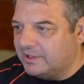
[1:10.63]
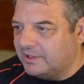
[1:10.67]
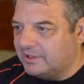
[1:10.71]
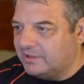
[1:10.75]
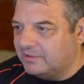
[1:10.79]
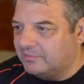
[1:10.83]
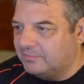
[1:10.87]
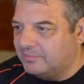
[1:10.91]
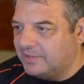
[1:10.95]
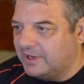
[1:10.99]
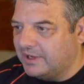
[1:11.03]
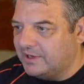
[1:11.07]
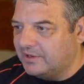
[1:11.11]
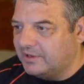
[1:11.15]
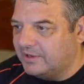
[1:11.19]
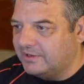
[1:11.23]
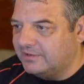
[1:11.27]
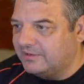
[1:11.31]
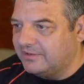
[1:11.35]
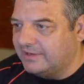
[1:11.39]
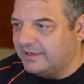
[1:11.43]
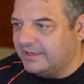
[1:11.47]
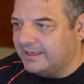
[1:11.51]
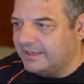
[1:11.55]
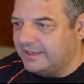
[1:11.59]
and Pay
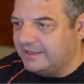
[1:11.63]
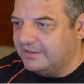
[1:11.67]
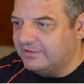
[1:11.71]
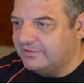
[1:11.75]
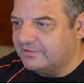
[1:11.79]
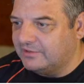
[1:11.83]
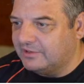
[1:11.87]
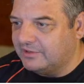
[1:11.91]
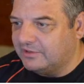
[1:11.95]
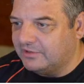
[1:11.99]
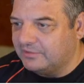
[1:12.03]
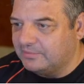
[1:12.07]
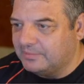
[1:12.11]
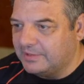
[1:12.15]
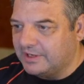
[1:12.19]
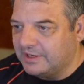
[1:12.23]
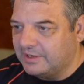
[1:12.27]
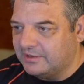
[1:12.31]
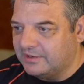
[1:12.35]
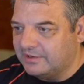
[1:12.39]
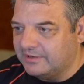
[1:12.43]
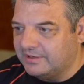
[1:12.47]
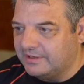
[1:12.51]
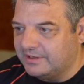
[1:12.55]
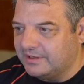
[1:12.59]
ID, so I use Pay
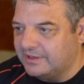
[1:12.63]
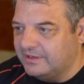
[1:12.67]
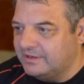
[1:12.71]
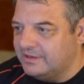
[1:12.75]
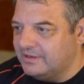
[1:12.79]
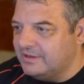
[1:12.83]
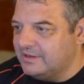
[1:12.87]
ID,